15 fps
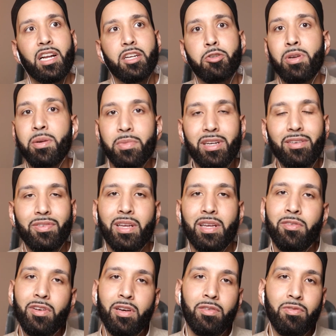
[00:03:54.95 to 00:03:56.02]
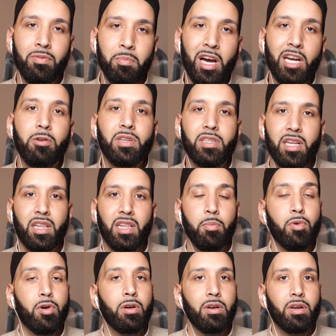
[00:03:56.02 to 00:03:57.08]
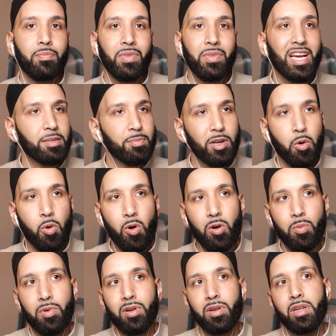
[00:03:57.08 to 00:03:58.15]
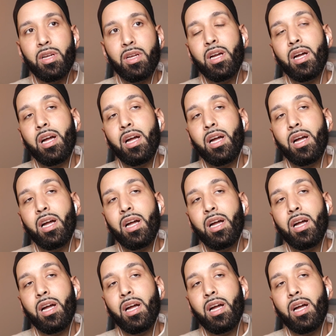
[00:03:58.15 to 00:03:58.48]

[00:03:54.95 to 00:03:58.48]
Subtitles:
Treatment of migrants at the border has been horrible